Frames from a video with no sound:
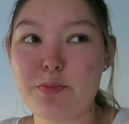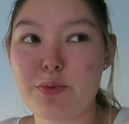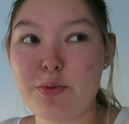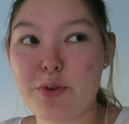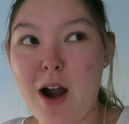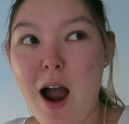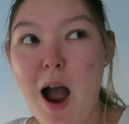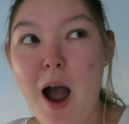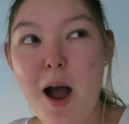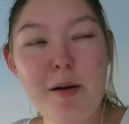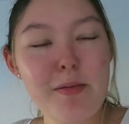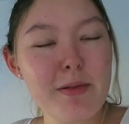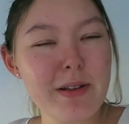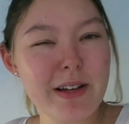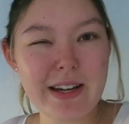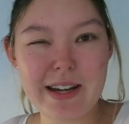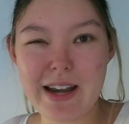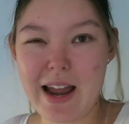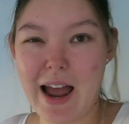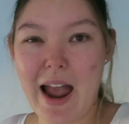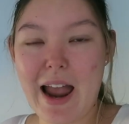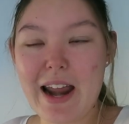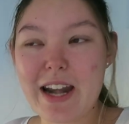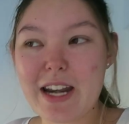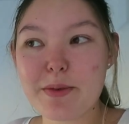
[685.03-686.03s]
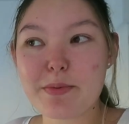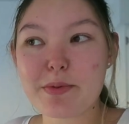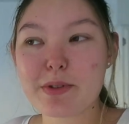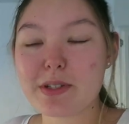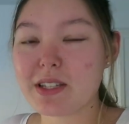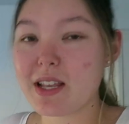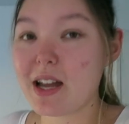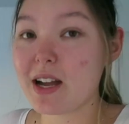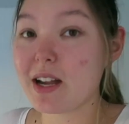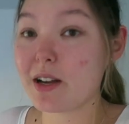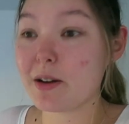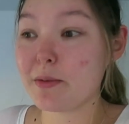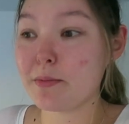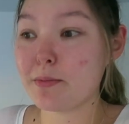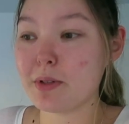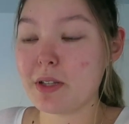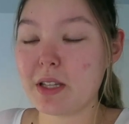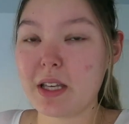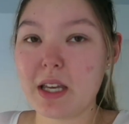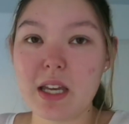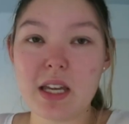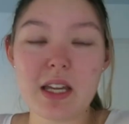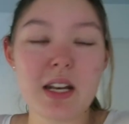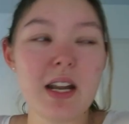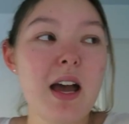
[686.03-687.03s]
probably 90%
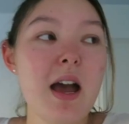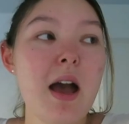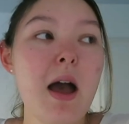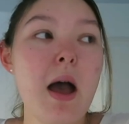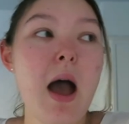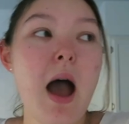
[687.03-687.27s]
complete.